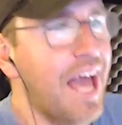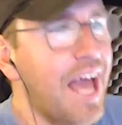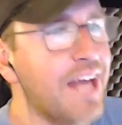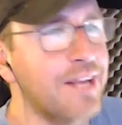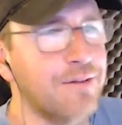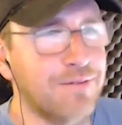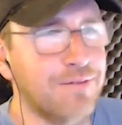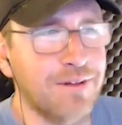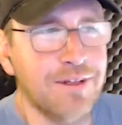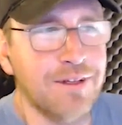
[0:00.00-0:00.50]
And
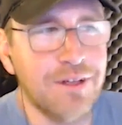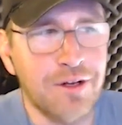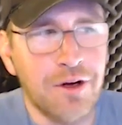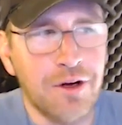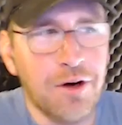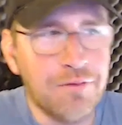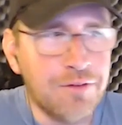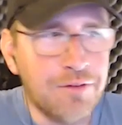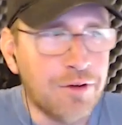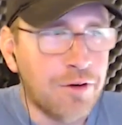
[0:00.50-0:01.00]
if, you
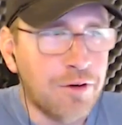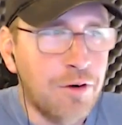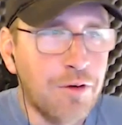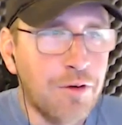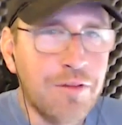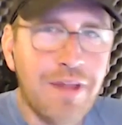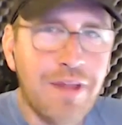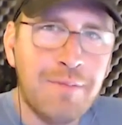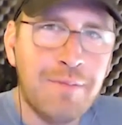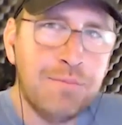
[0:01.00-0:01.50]
know, if you're
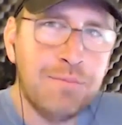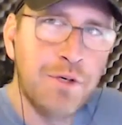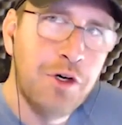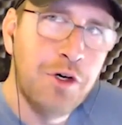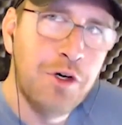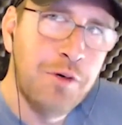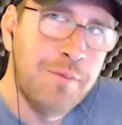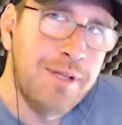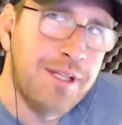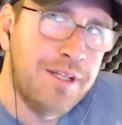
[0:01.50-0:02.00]
holding that
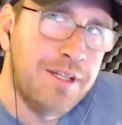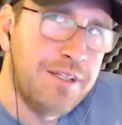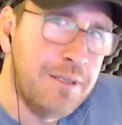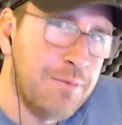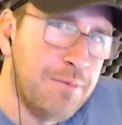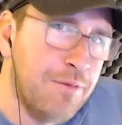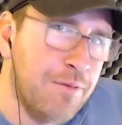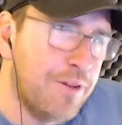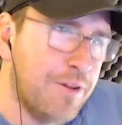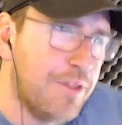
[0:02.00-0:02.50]
boom and the
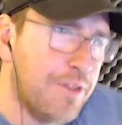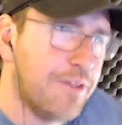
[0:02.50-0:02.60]
tip of it